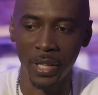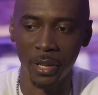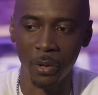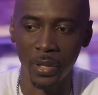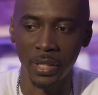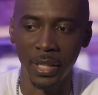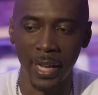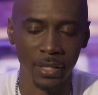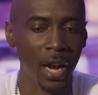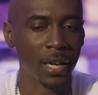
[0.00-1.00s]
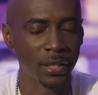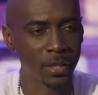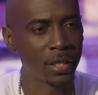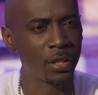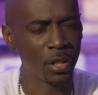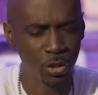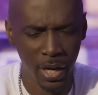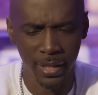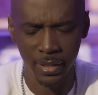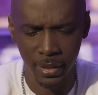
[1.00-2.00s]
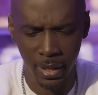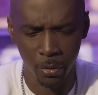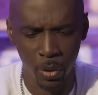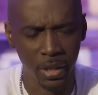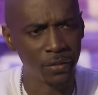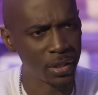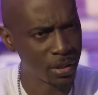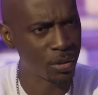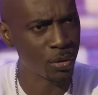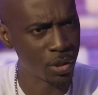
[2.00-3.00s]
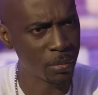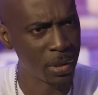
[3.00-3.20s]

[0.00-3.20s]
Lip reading: You know, as artists, you try to stay relevant on social